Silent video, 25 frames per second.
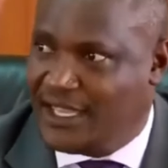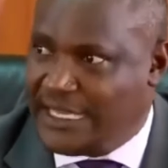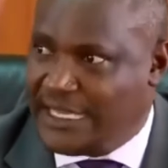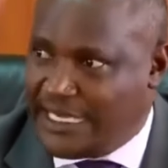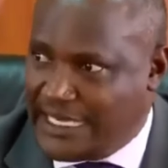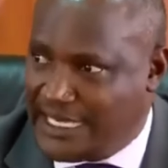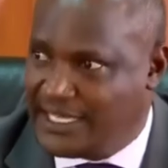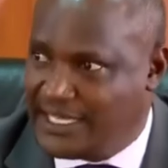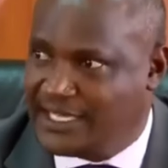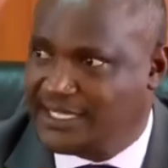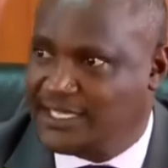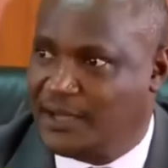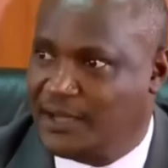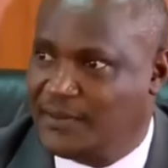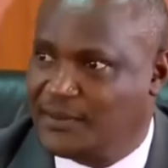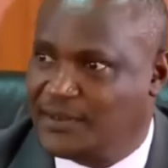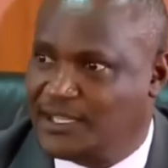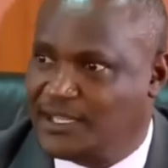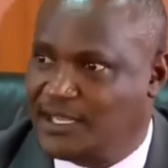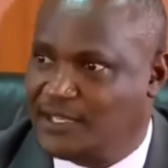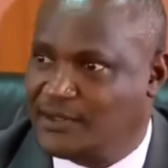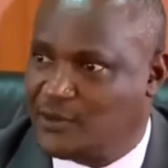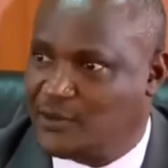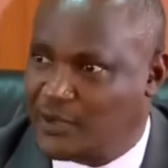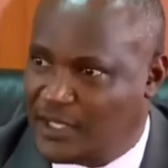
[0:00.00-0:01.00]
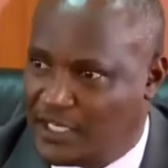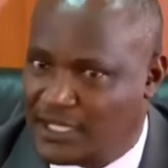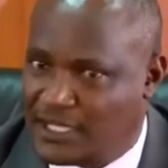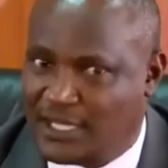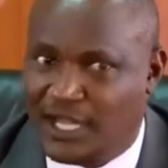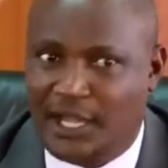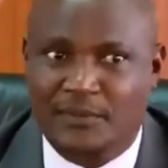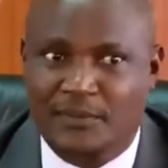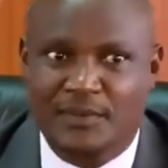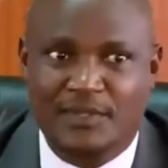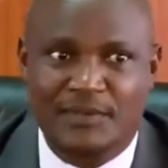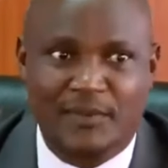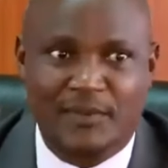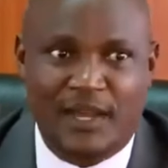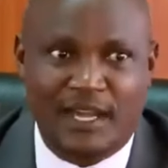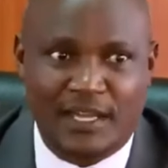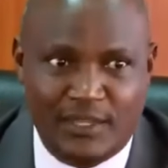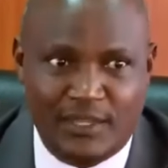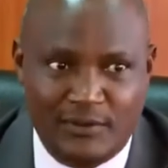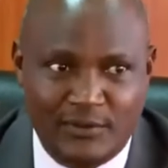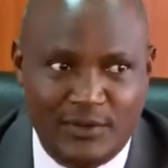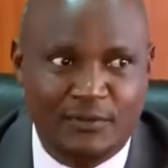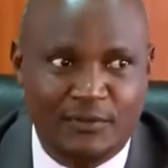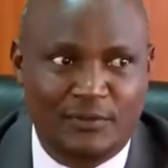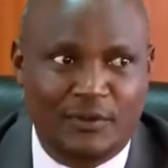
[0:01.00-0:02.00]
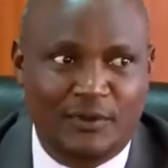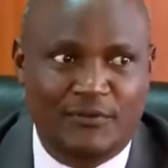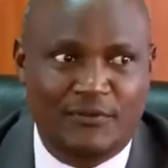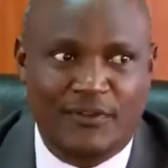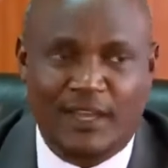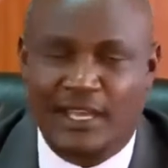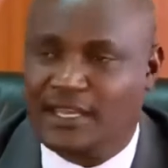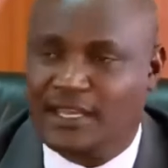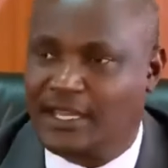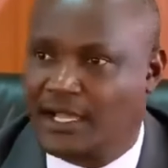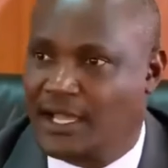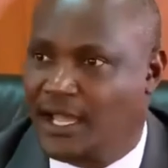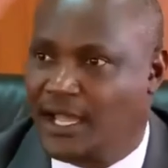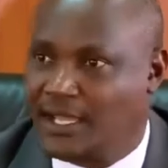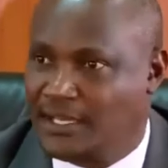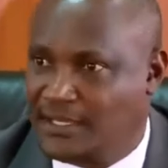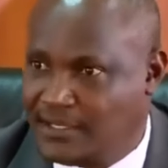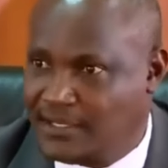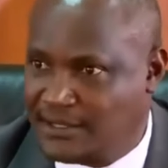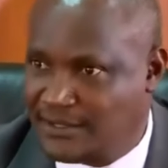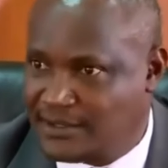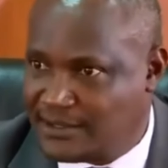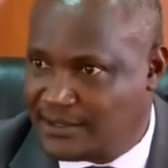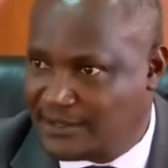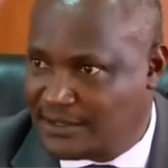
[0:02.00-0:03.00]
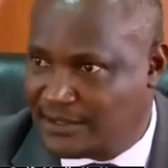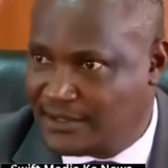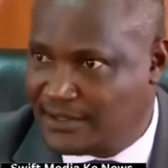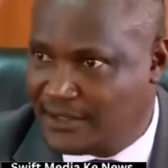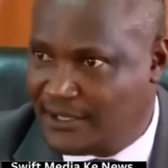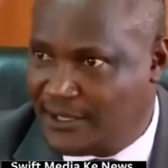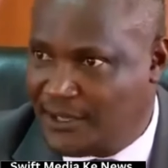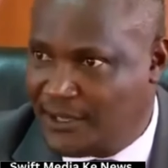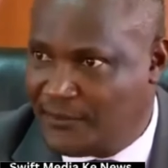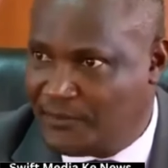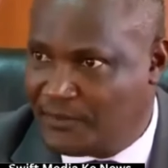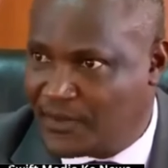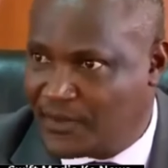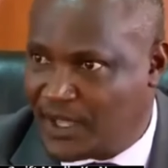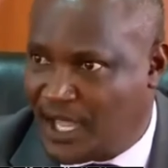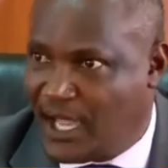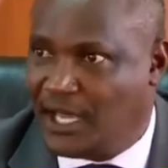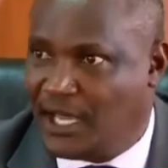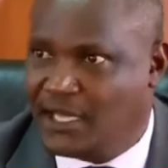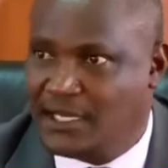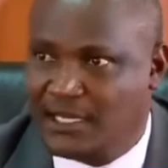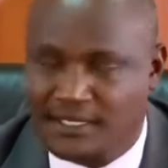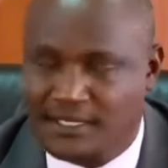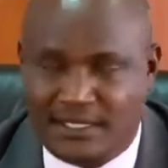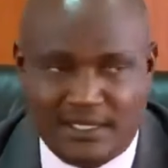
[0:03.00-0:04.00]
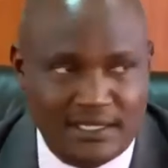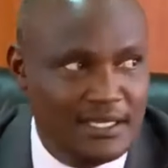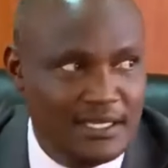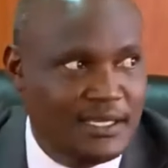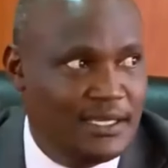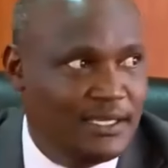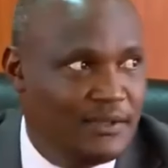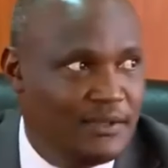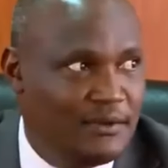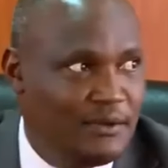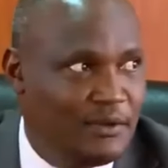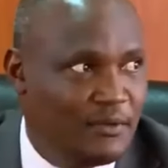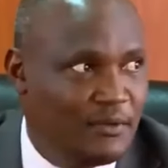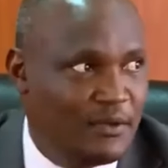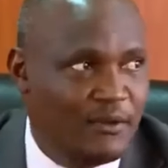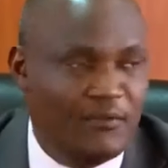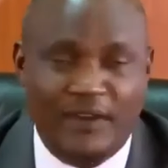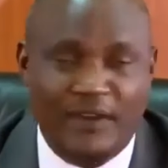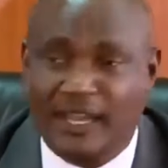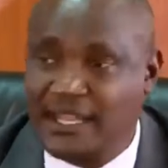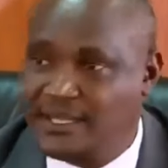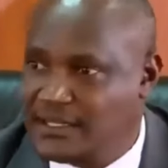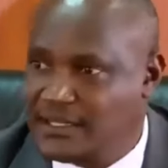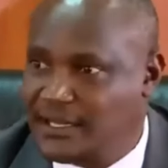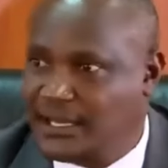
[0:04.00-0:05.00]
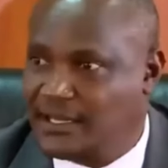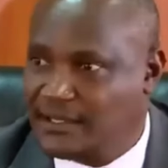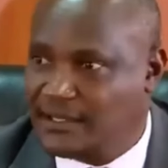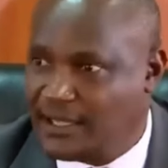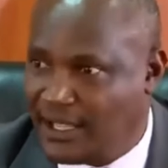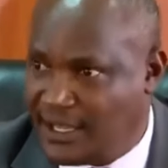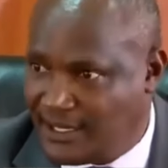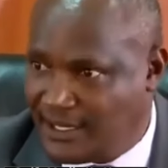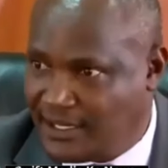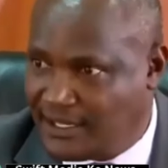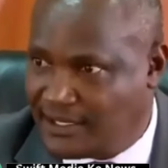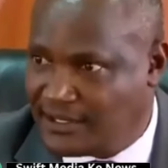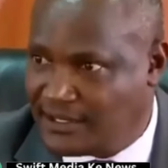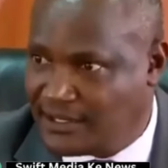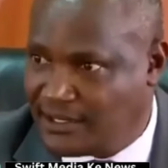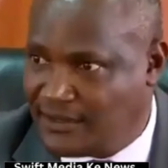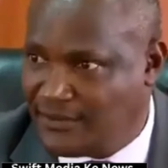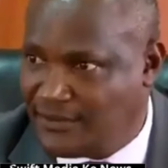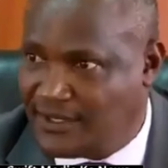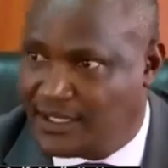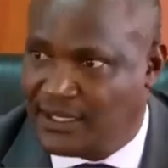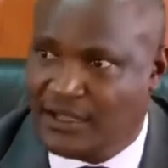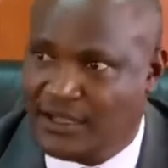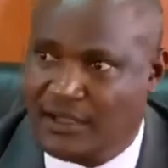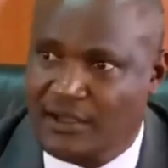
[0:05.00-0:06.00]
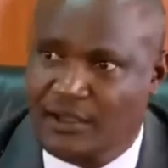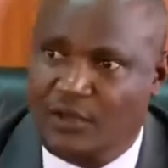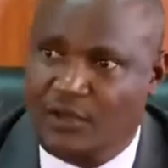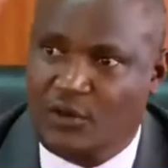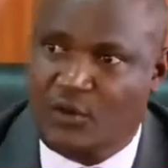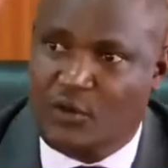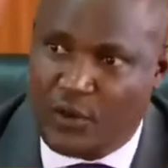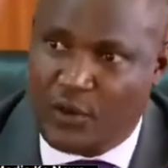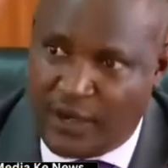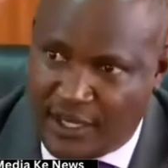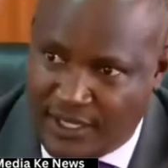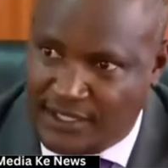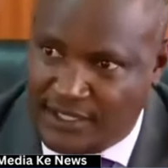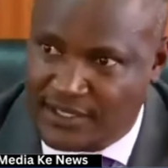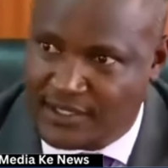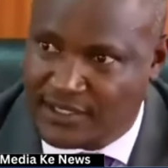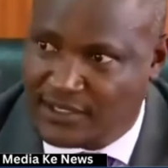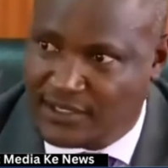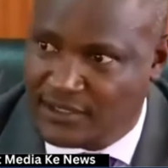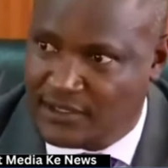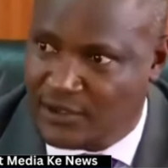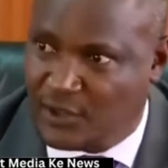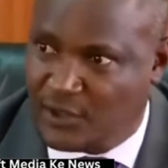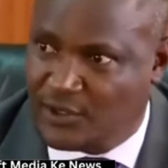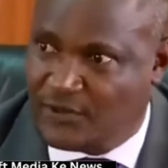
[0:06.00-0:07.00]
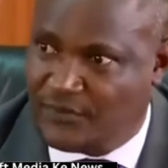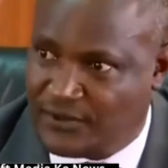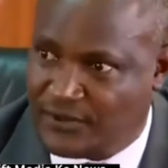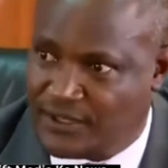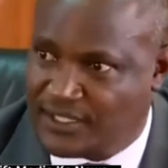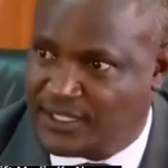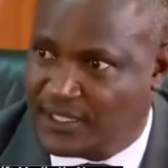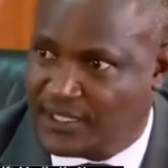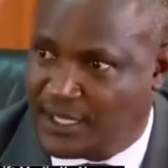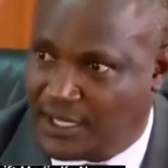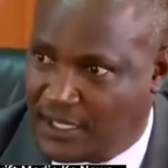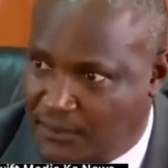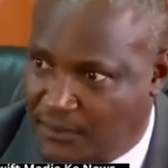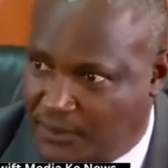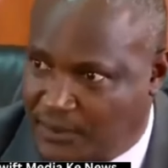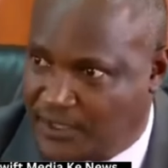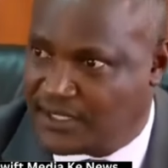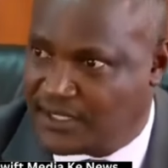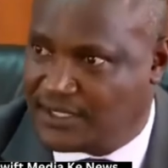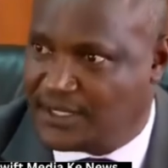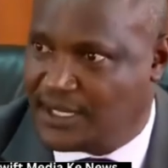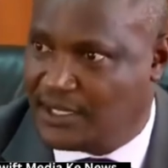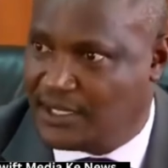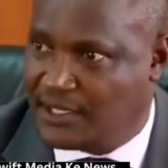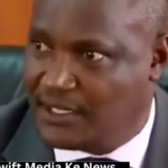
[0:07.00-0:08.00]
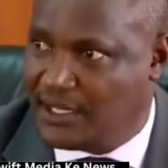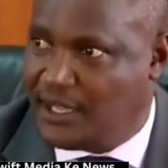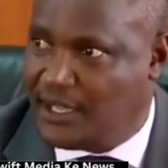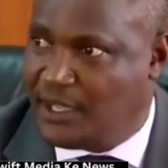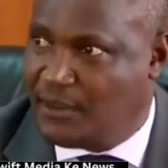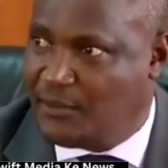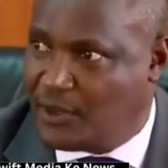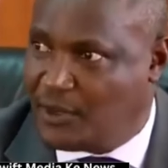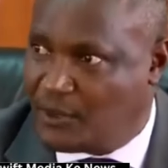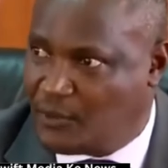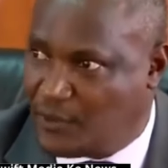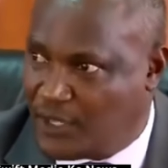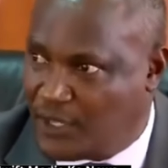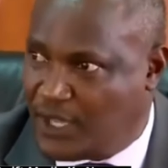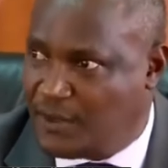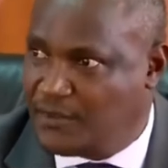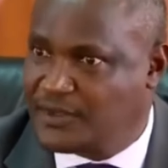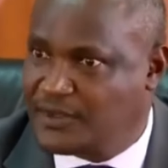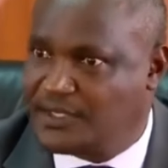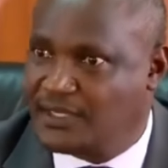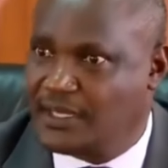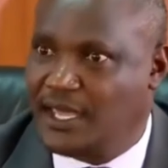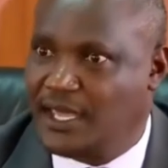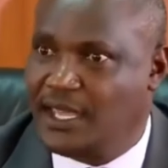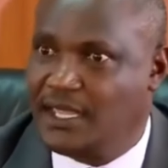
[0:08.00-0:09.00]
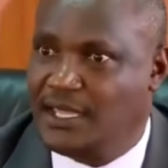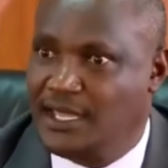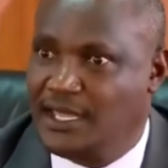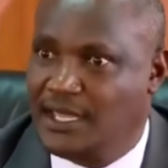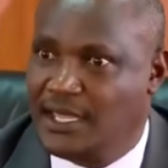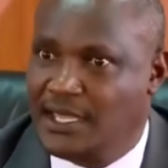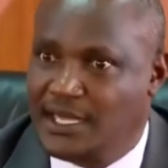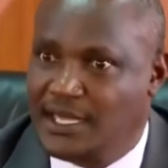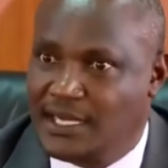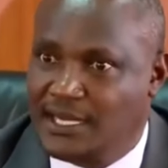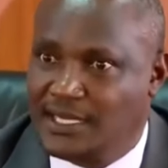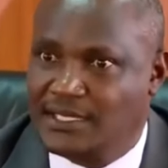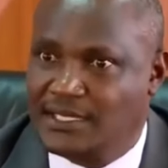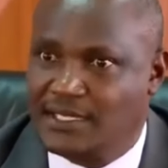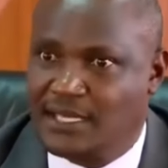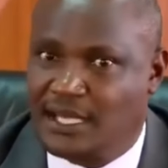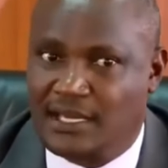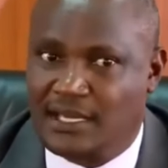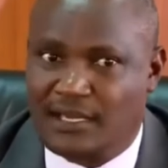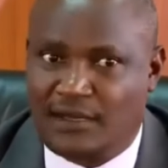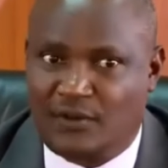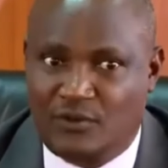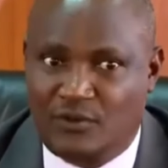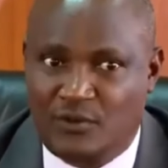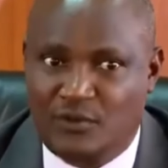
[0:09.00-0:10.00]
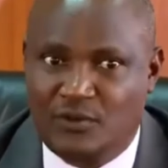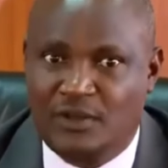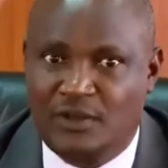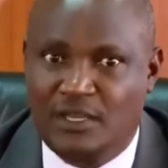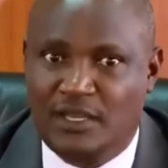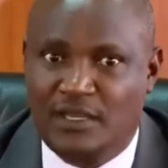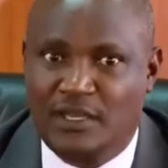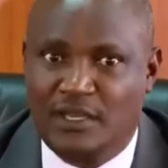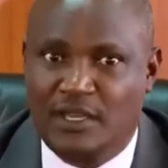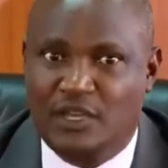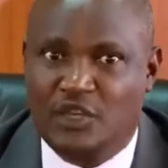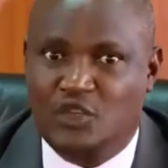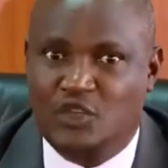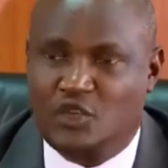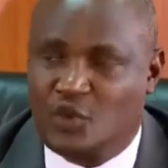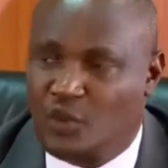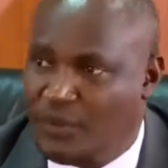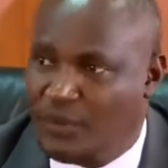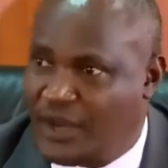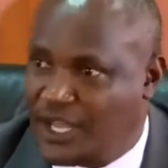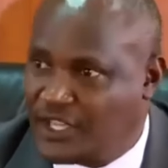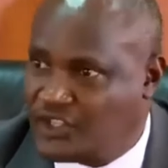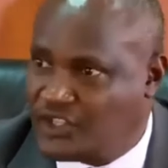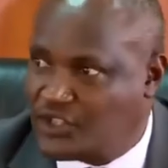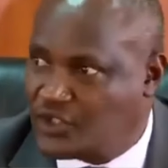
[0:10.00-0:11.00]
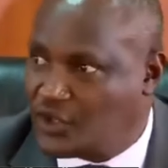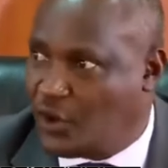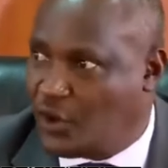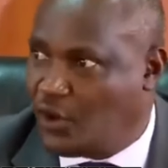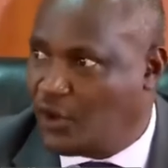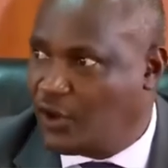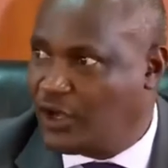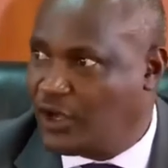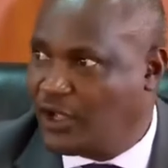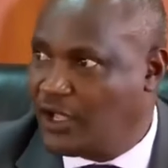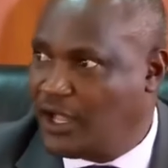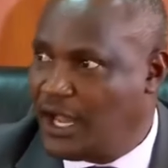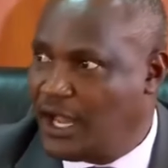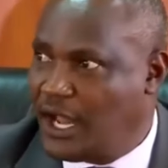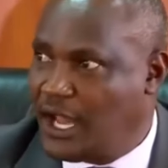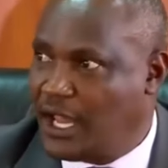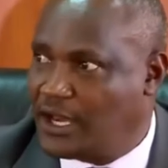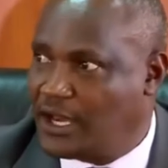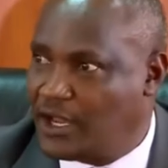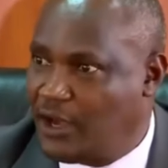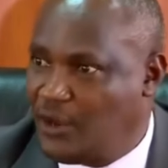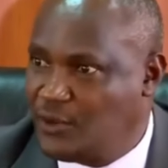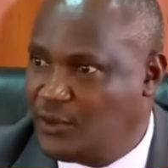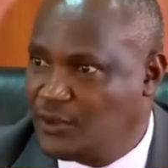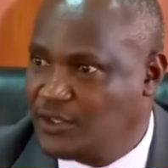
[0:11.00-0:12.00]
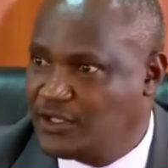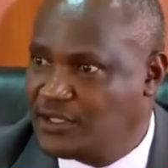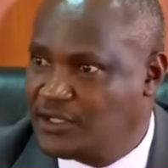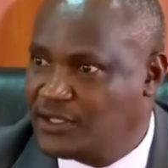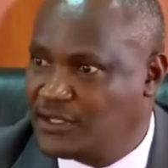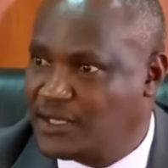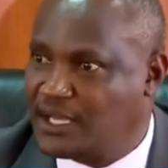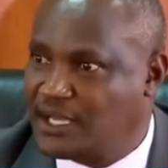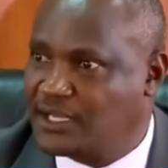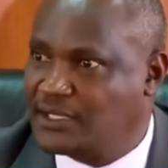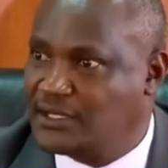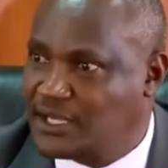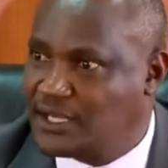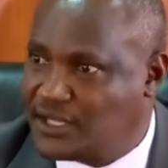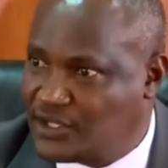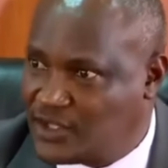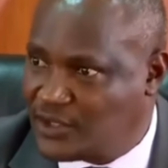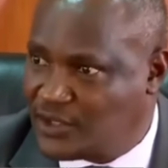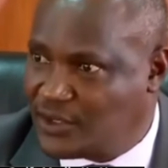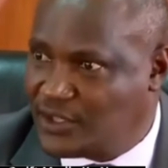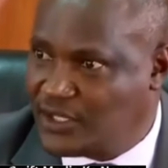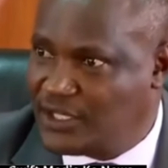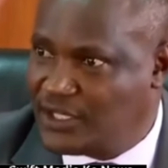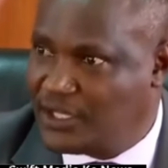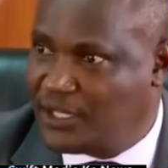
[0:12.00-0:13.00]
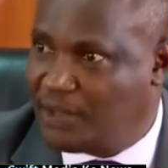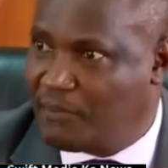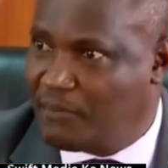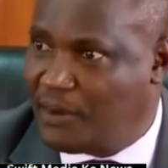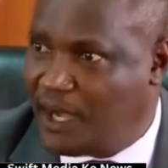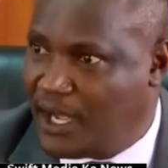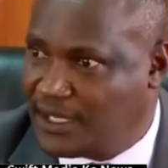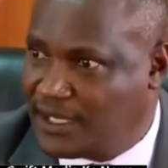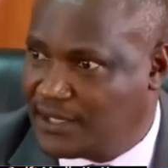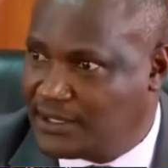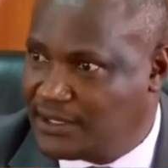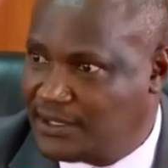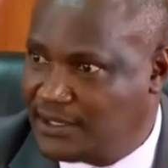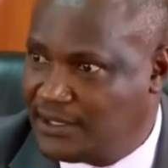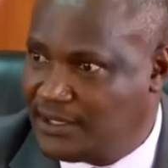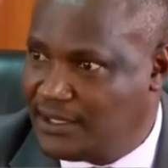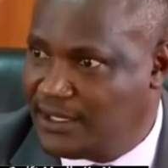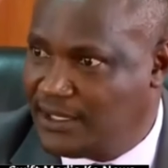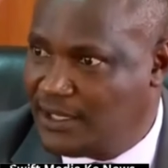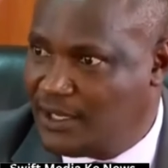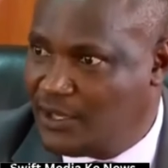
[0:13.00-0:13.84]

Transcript: in his absence. When he comes back, he will provide a guidance. And he still provides that guidance even when he's not physically present. But what I'm saying is there could be too much talk around succession in the party,